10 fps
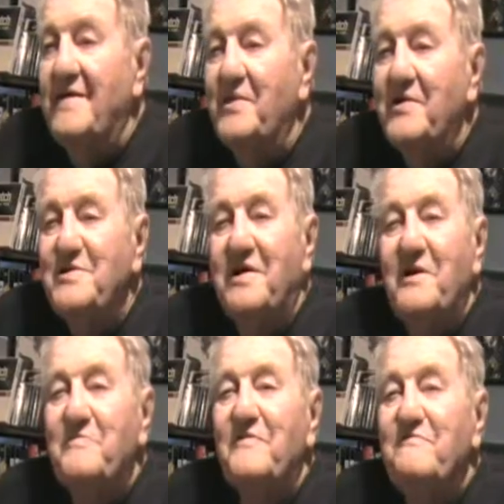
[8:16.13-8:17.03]
there's a
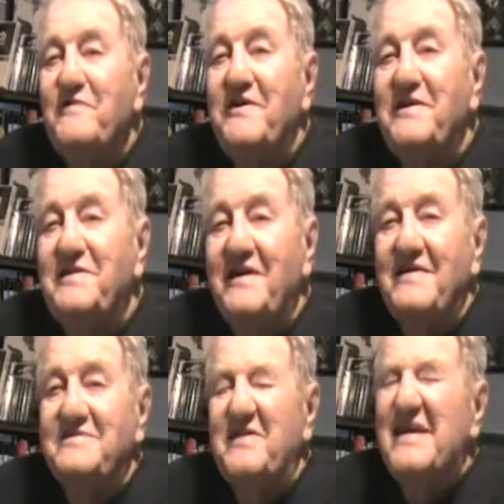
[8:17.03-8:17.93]
couple of funny
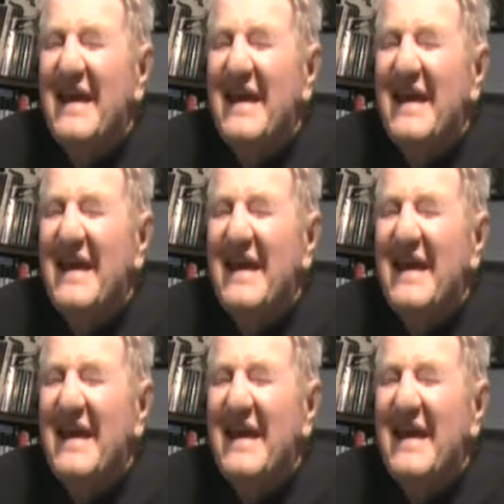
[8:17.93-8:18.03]
things there.